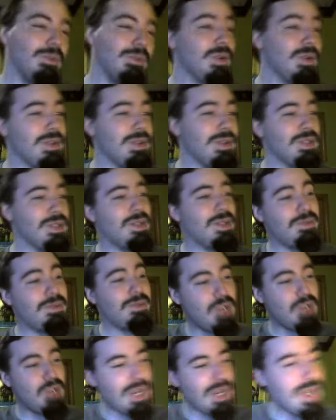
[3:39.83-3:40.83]
order,
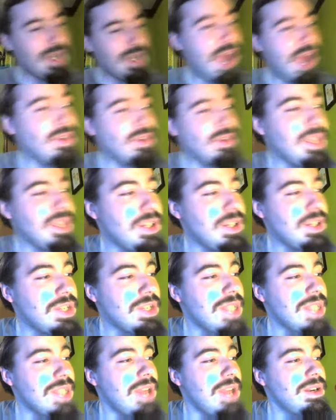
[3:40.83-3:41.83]
so check it out. They
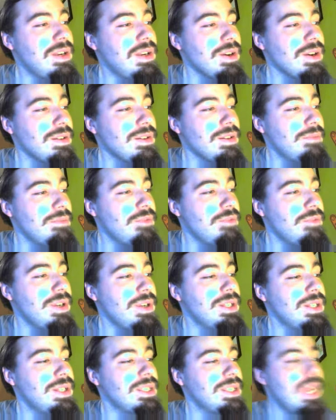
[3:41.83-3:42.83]
just added art
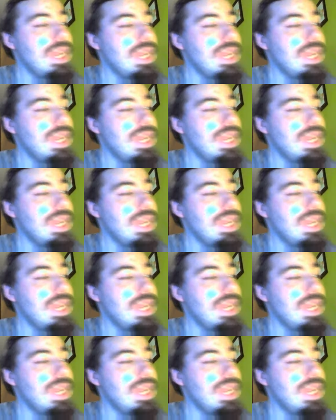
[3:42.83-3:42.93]
prints,